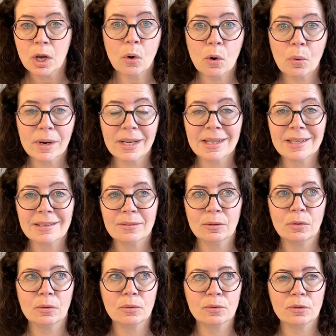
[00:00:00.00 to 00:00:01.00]
Always
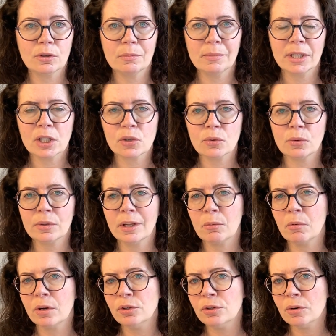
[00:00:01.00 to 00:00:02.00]
also make sure that
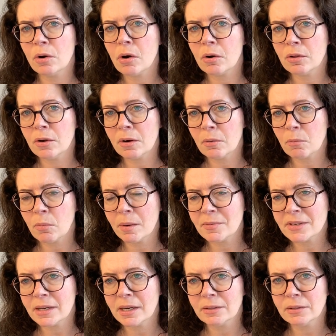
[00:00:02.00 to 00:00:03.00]
when you are on a
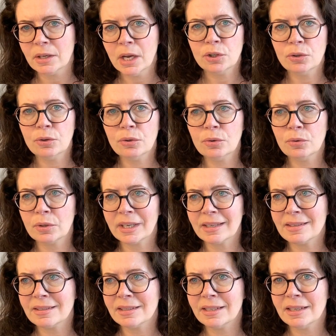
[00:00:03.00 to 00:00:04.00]
website, you
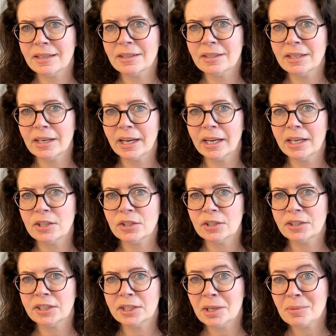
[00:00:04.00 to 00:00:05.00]
can see the
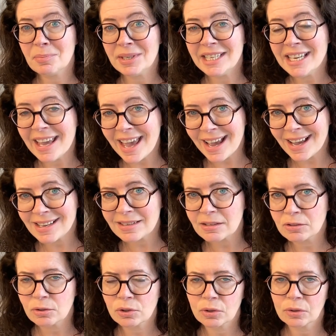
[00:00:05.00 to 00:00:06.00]

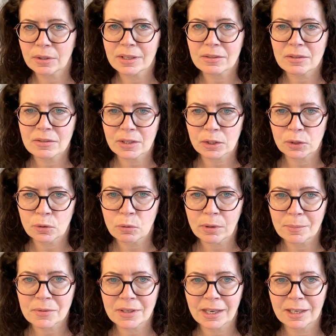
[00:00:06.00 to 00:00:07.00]
HTTPS to show that it's a secure
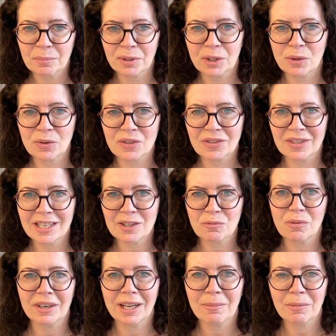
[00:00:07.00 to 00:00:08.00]
website, because this
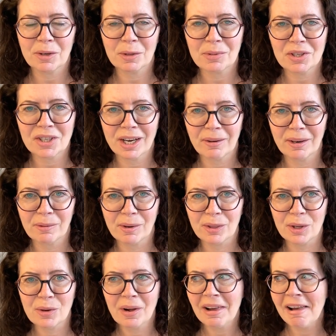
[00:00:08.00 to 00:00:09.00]
one I'm going to be sharing with
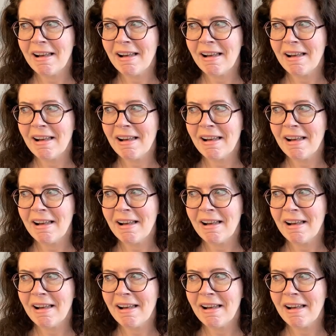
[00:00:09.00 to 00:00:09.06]
you,